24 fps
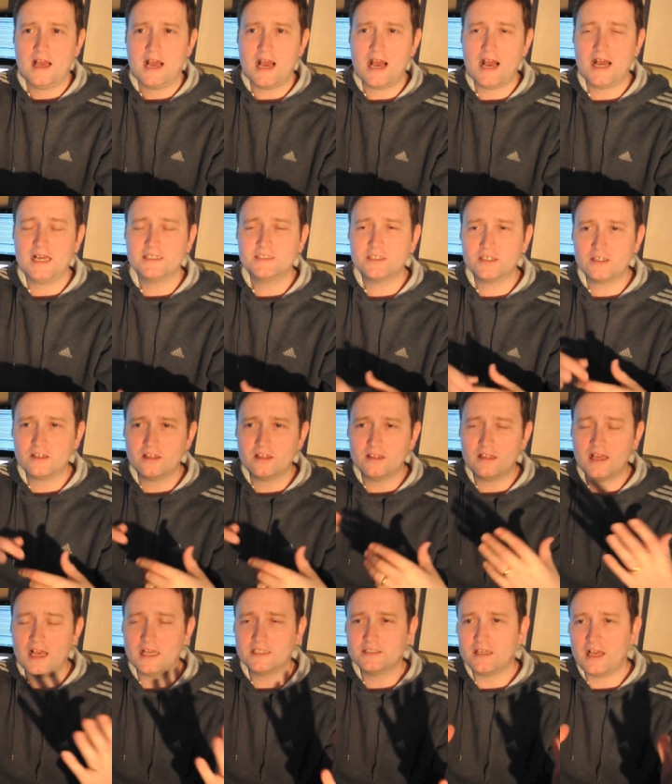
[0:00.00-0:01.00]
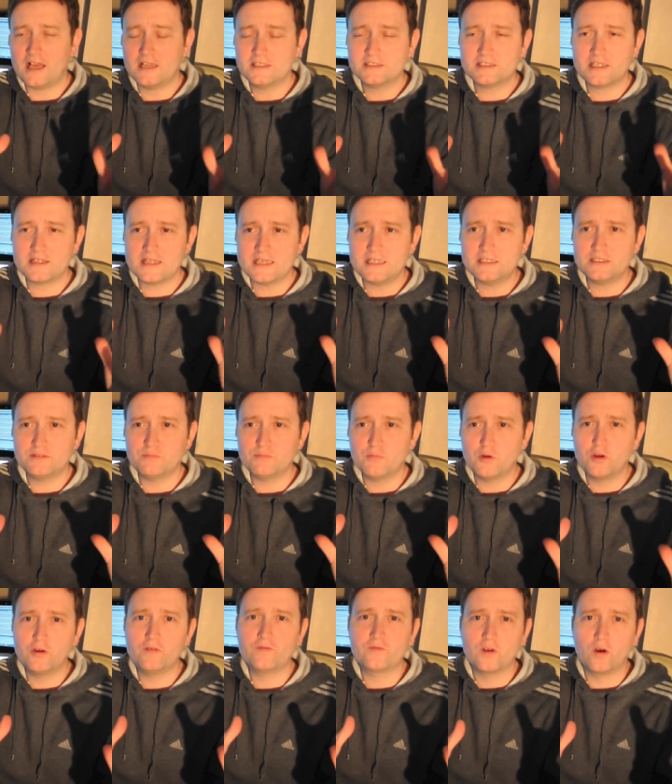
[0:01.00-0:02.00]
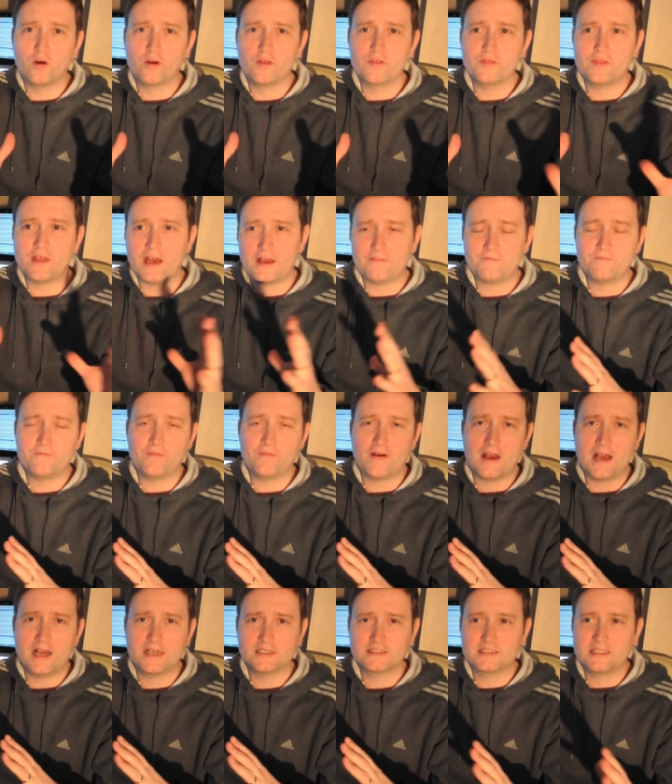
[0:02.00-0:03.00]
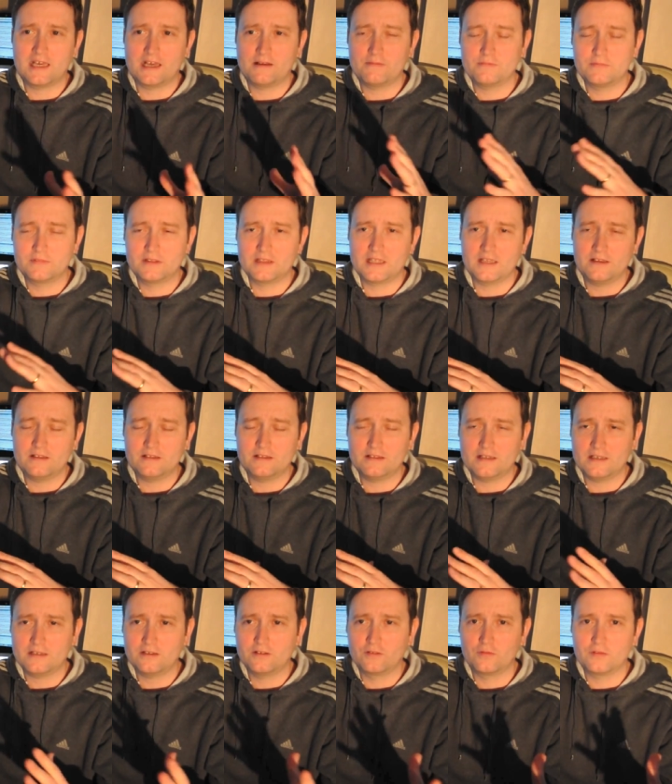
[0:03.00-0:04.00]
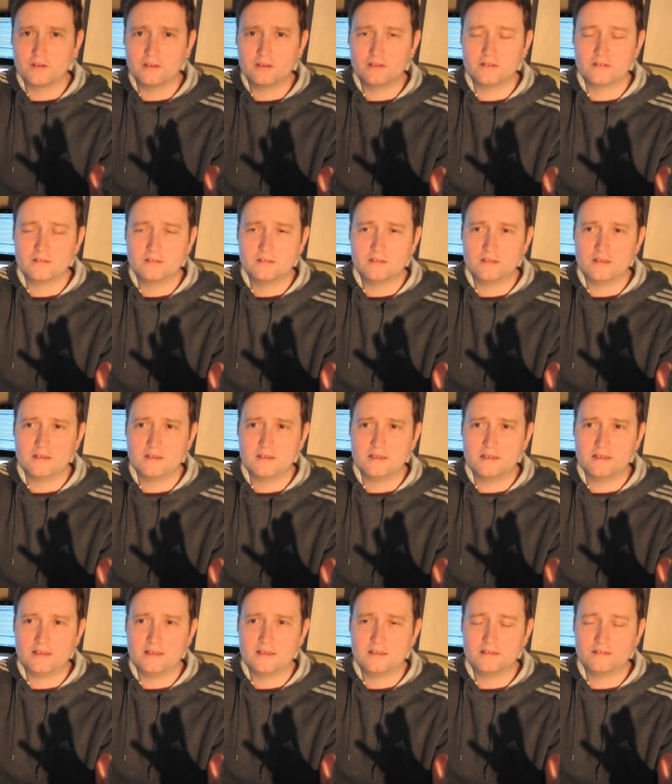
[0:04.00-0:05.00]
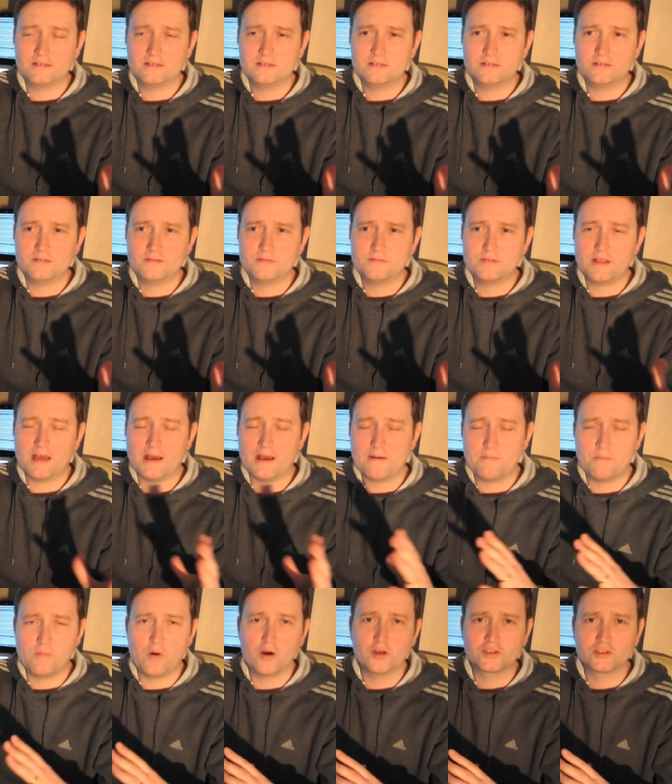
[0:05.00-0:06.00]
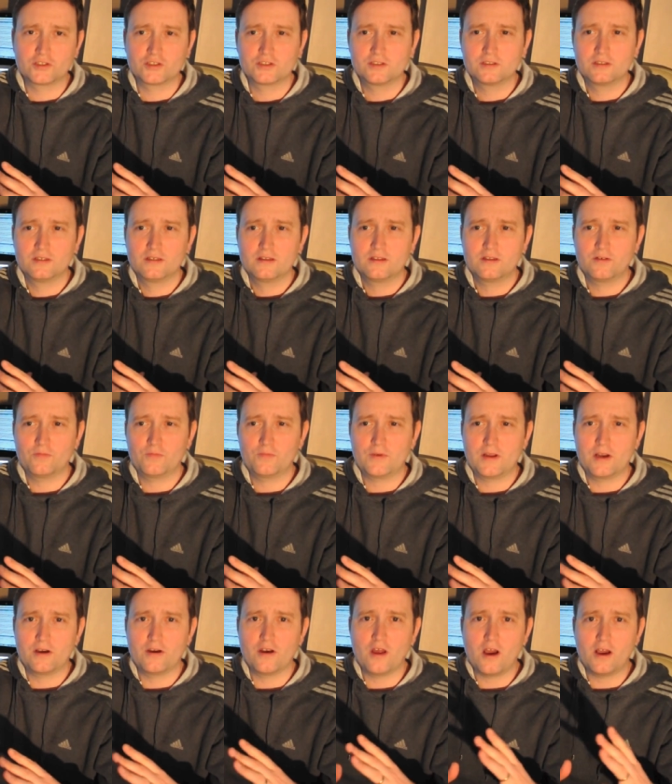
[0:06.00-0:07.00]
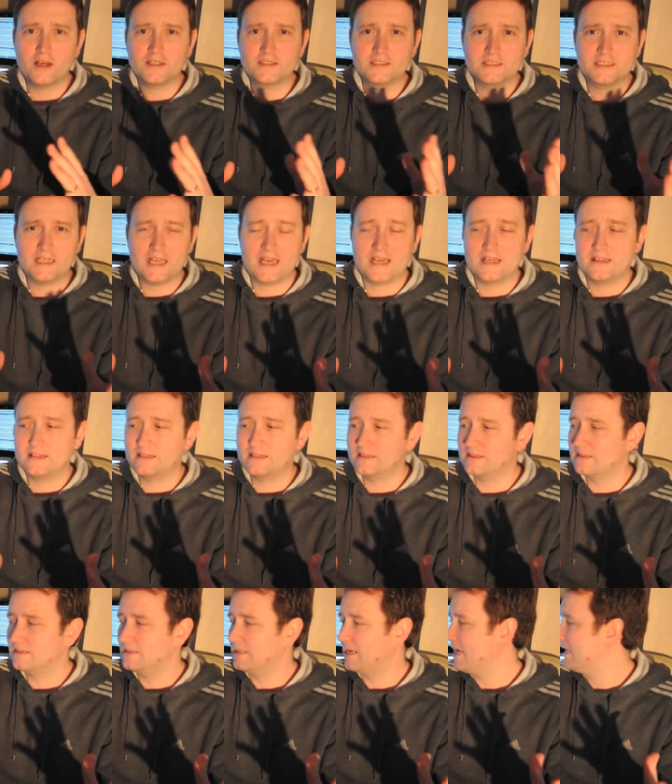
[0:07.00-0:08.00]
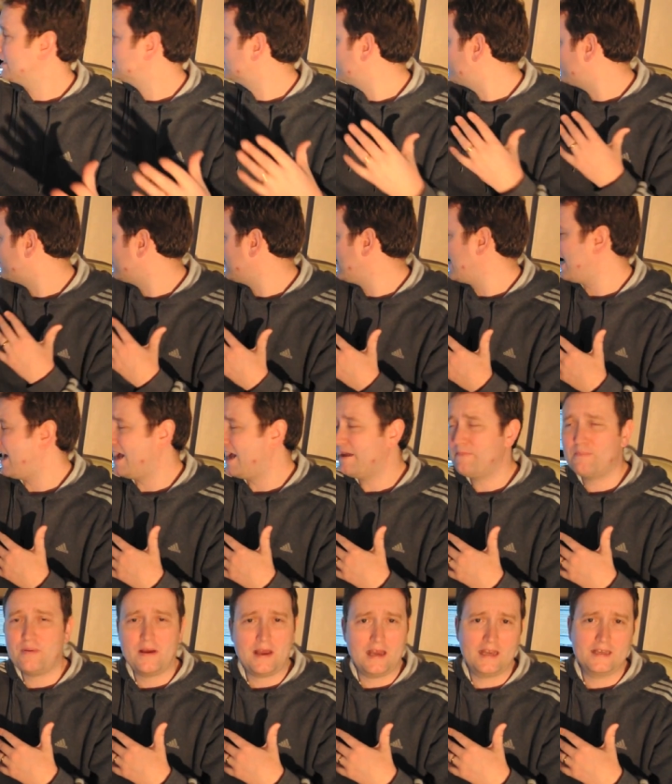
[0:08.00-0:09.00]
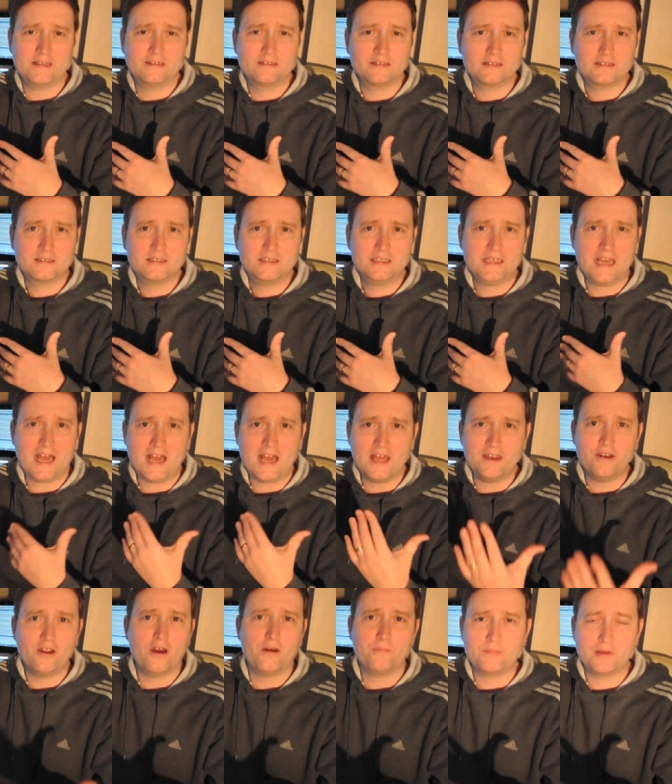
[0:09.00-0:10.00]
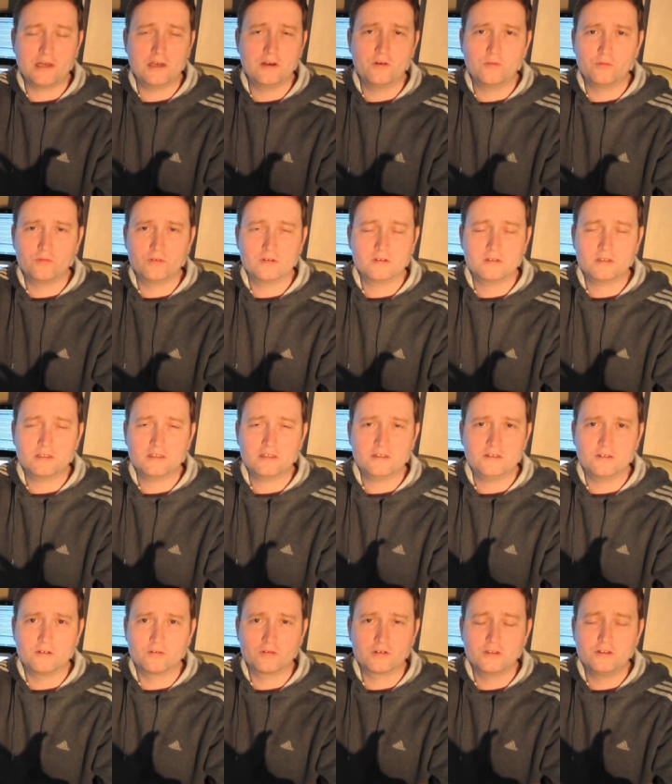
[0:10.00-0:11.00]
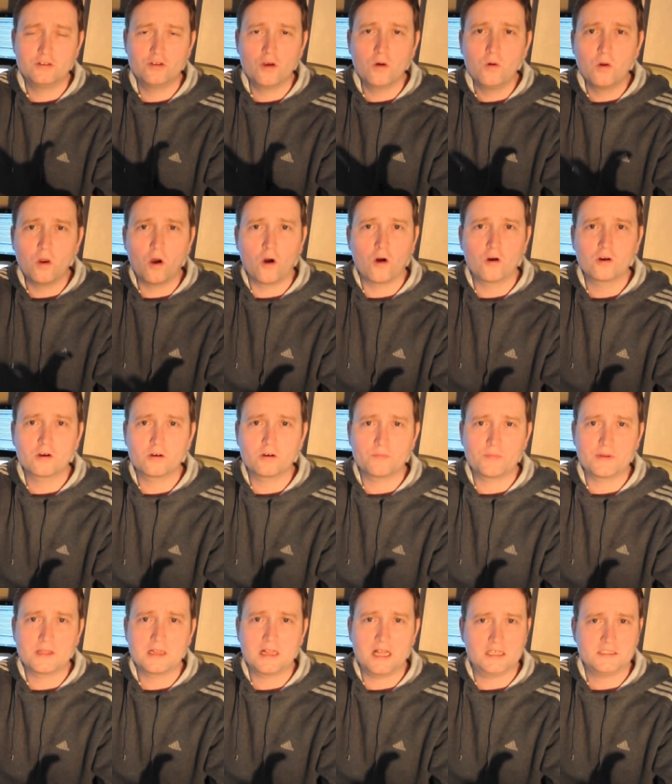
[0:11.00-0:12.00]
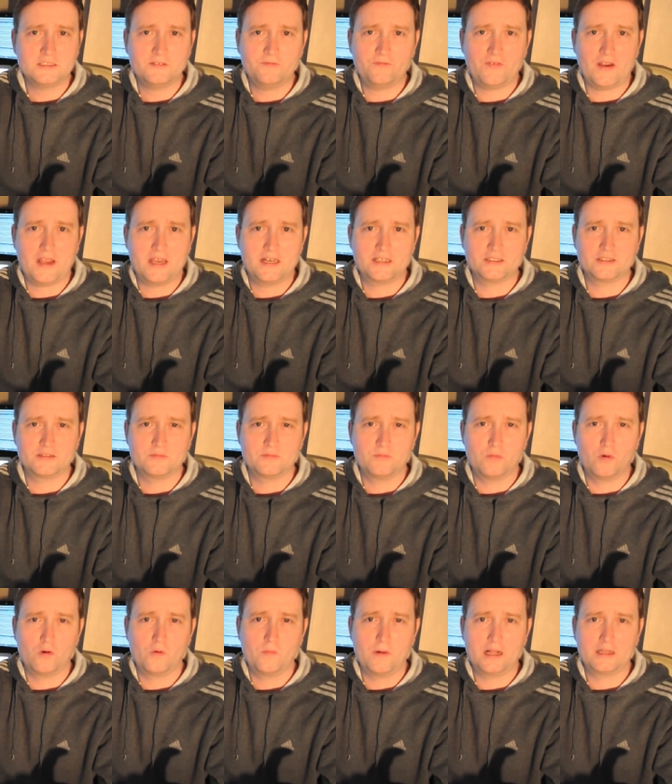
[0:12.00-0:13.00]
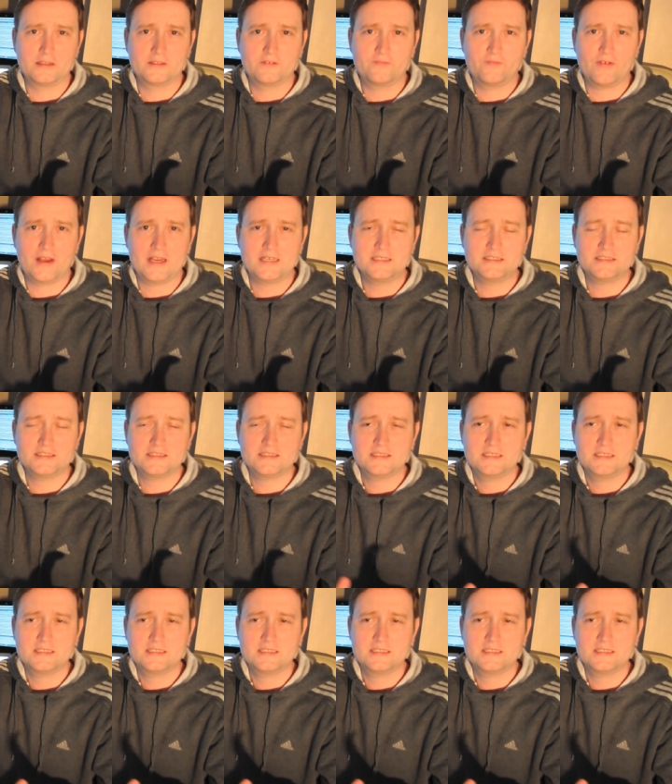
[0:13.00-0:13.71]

has it has, has things moved on that fast, that, that, that you know, that much, that we are now saying that the likes of the iPad cannot be lo you know can no longer be classified as a mobile device?